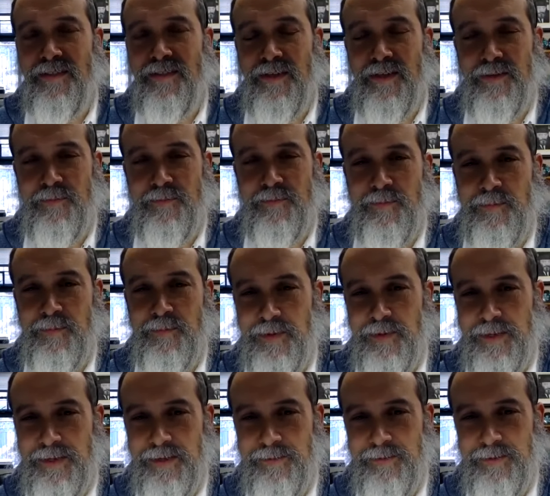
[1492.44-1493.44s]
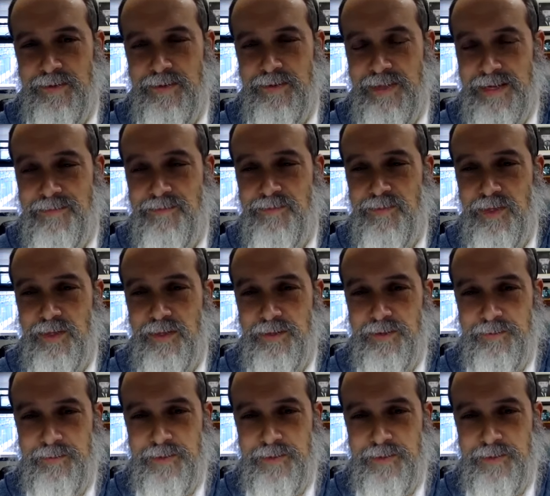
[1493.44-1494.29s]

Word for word: um, uh, them uh,